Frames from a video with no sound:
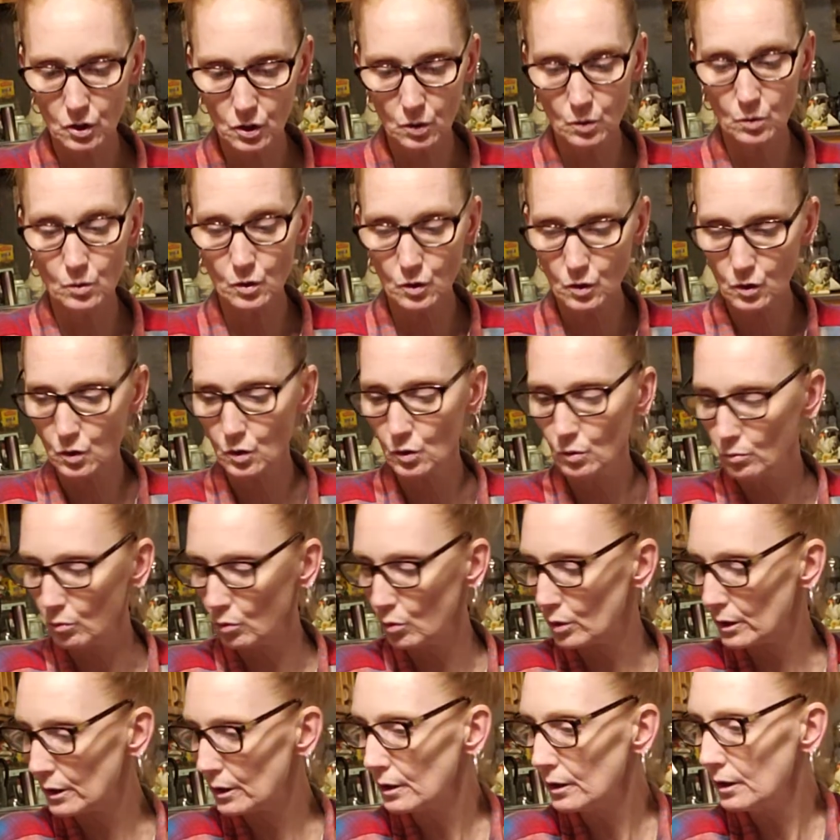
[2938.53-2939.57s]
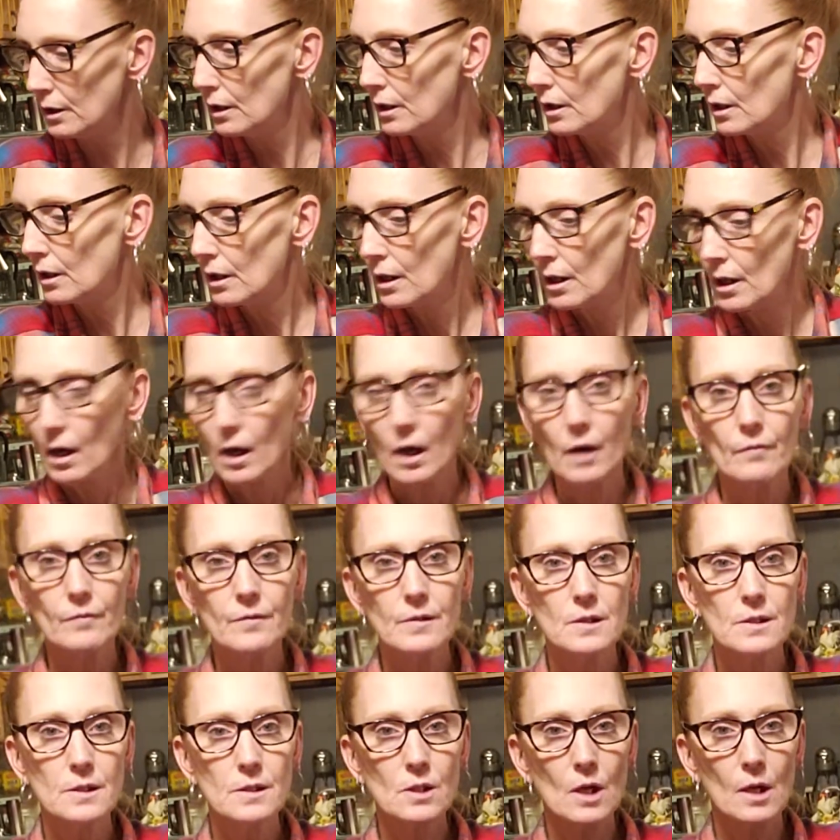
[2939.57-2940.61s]
use 2 more of
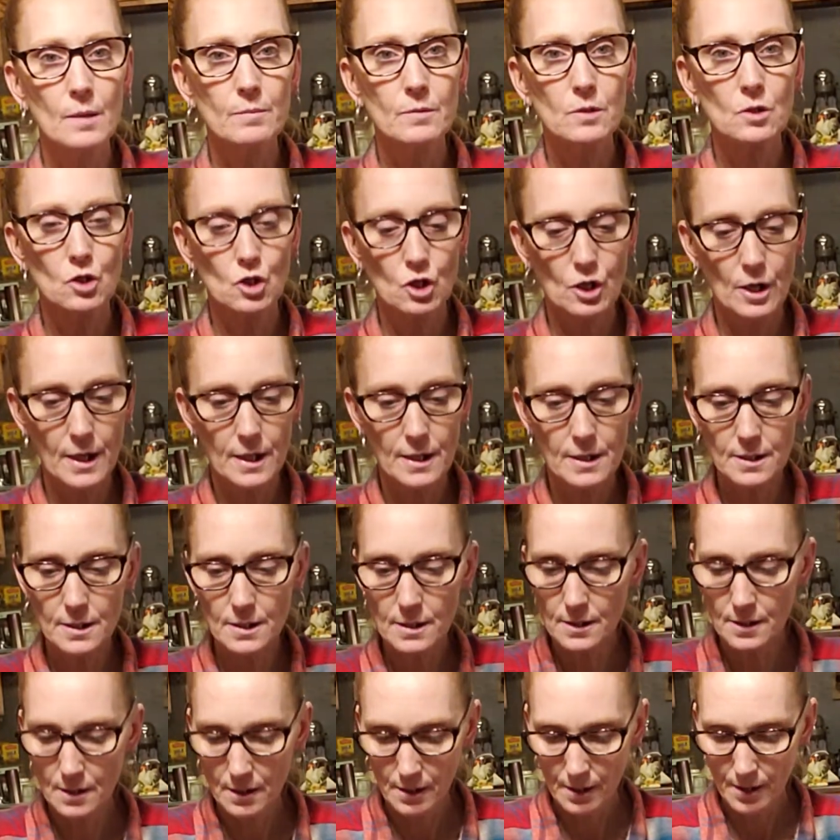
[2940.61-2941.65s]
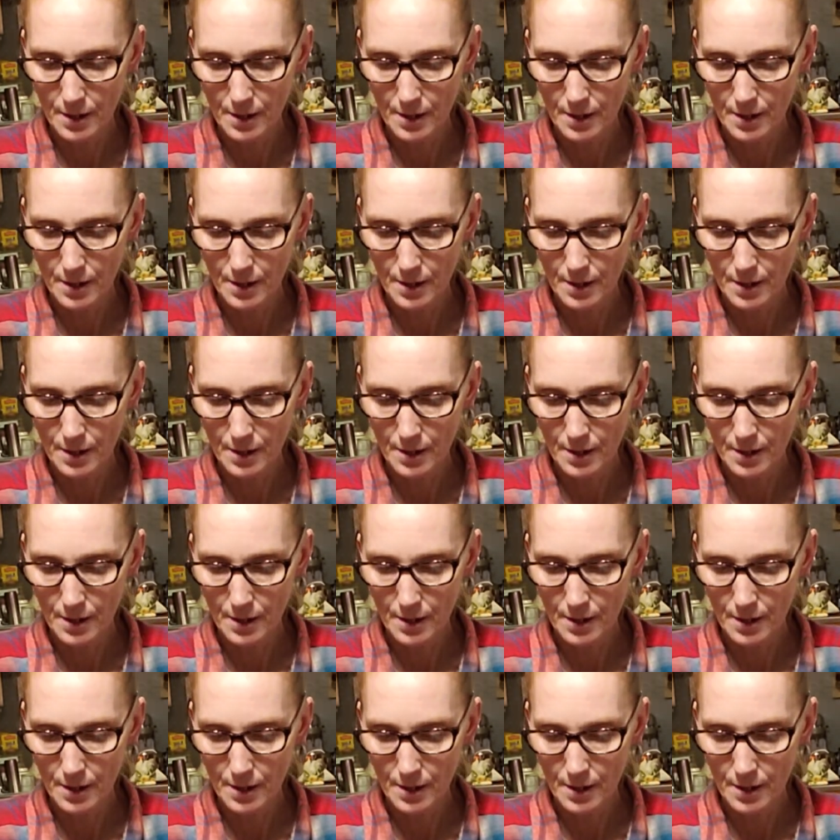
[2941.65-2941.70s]
these types of trays.